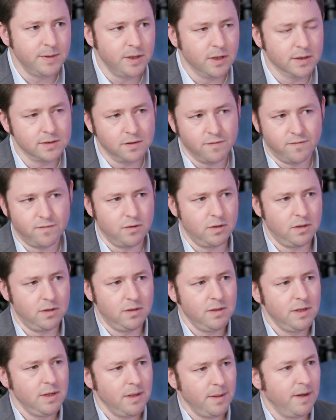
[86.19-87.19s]
but also
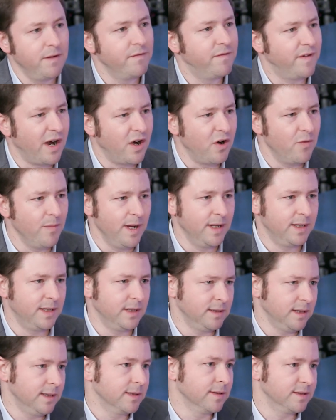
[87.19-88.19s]
for the environment
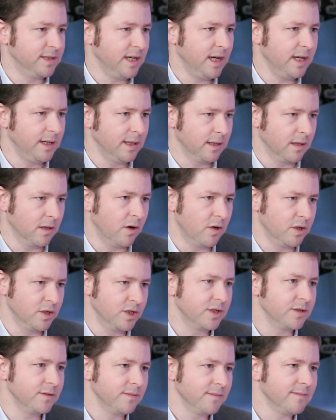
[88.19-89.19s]
and society at
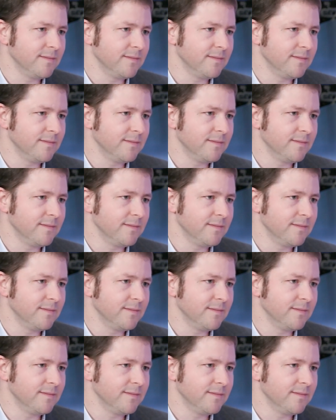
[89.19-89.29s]
large.